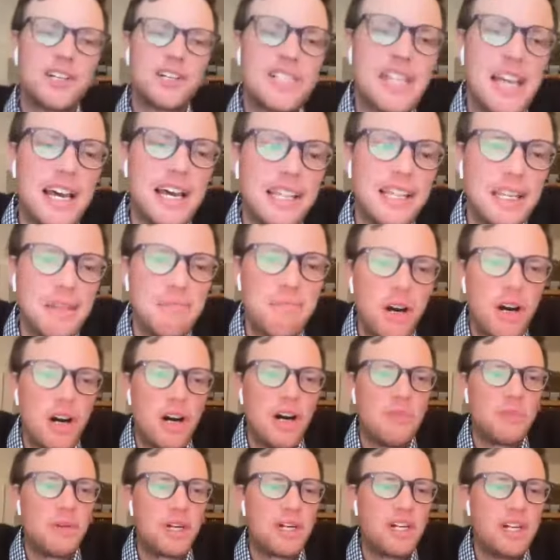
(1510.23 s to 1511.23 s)
Sally
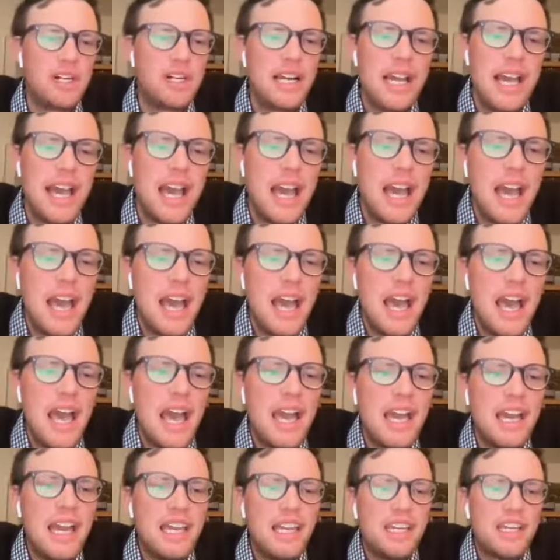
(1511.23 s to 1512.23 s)
Palmer,
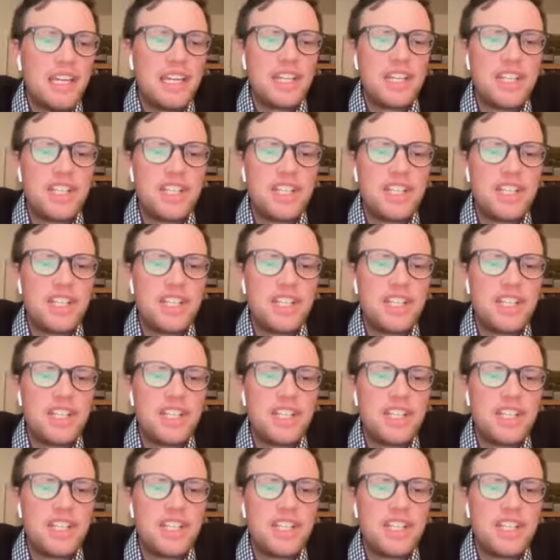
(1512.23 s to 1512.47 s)
and